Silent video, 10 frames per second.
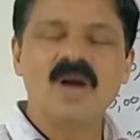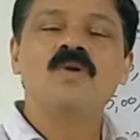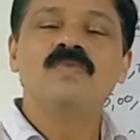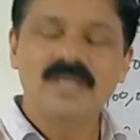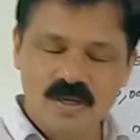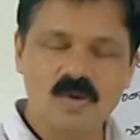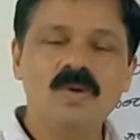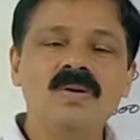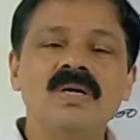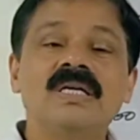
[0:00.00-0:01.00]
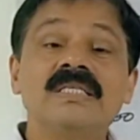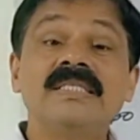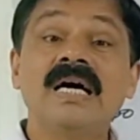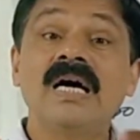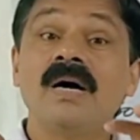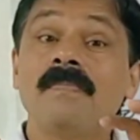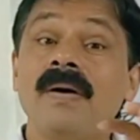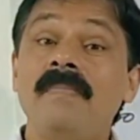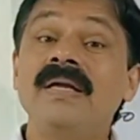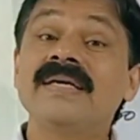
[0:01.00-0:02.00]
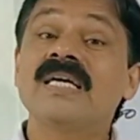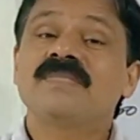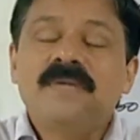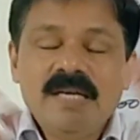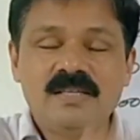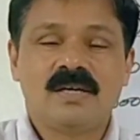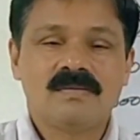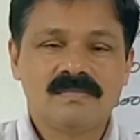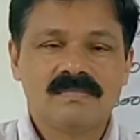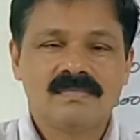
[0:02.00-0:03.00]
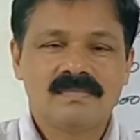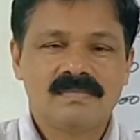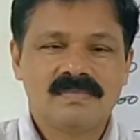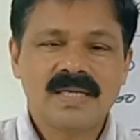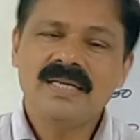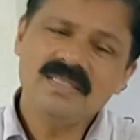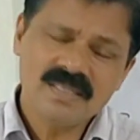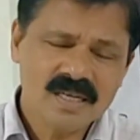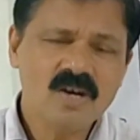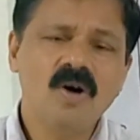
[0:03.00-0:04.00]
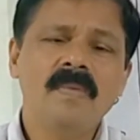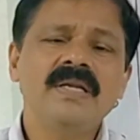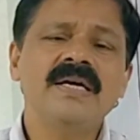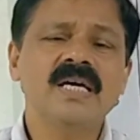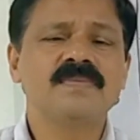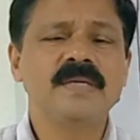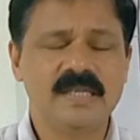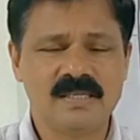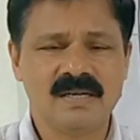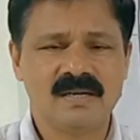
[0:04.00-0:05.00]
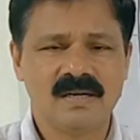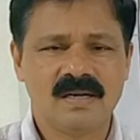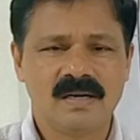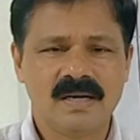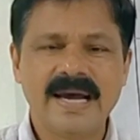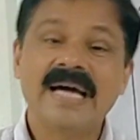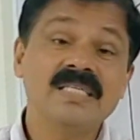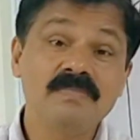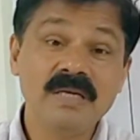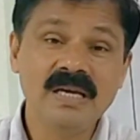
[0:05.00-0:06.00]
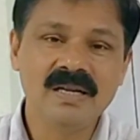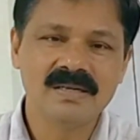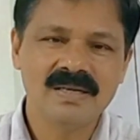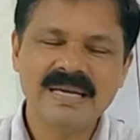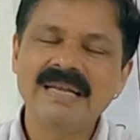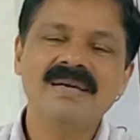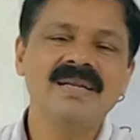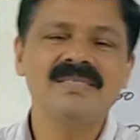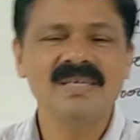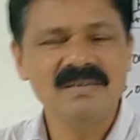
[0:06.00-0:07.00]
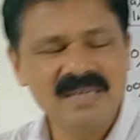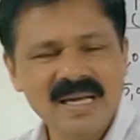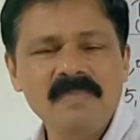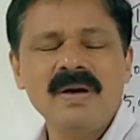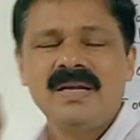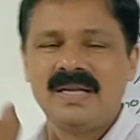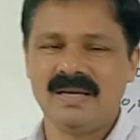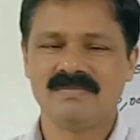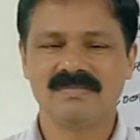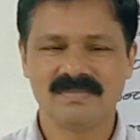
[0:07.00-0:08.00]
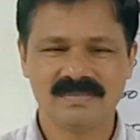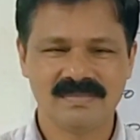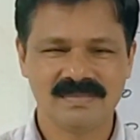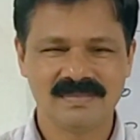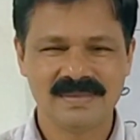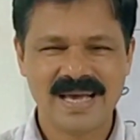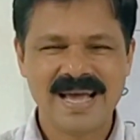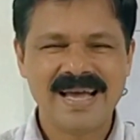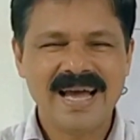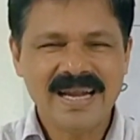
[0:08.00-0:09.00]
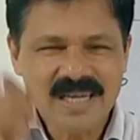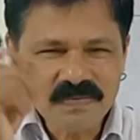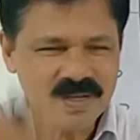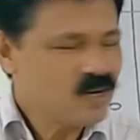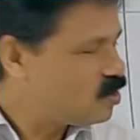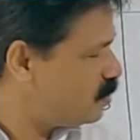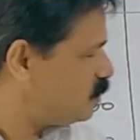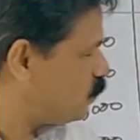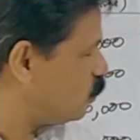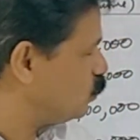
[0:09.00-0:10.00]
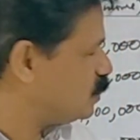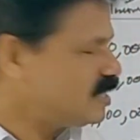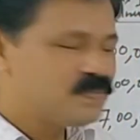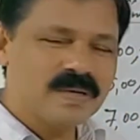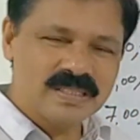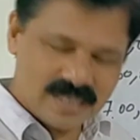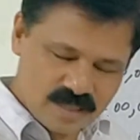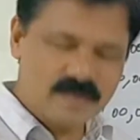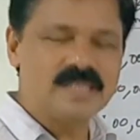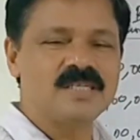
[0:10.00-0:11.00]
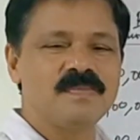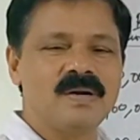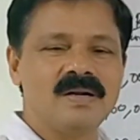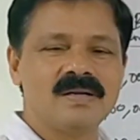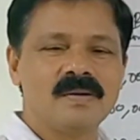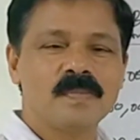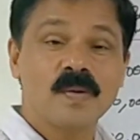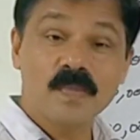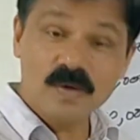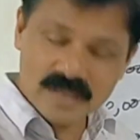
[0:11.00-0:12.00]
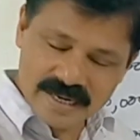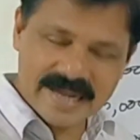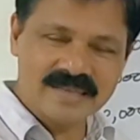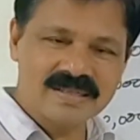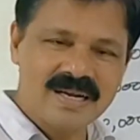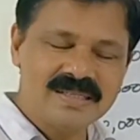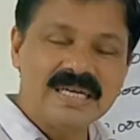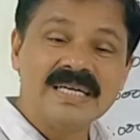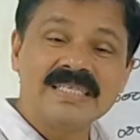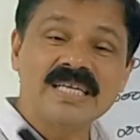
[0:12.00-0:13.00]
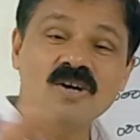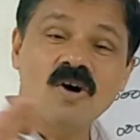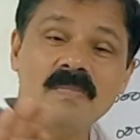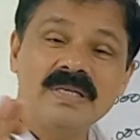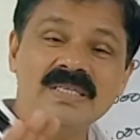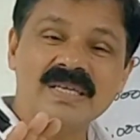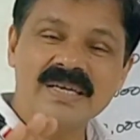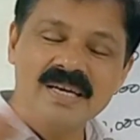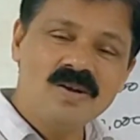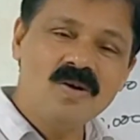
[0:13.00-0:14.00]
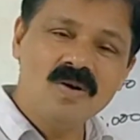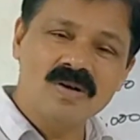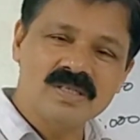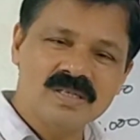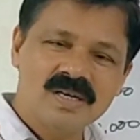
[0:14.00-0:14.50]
We know the public expenditure, that is government expenditure, has been increasing day by day. And if the government follows this principle, proportional tax rates, the government cannot,